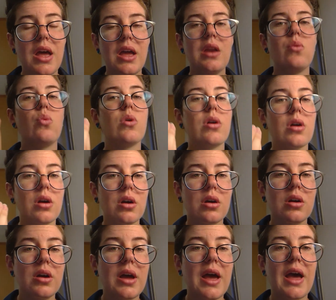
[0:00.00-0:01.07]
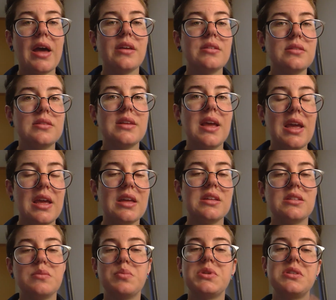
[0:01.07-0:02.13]
and work as a
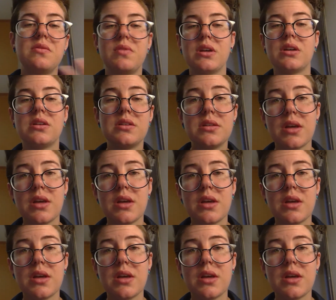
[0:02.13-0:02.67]
specific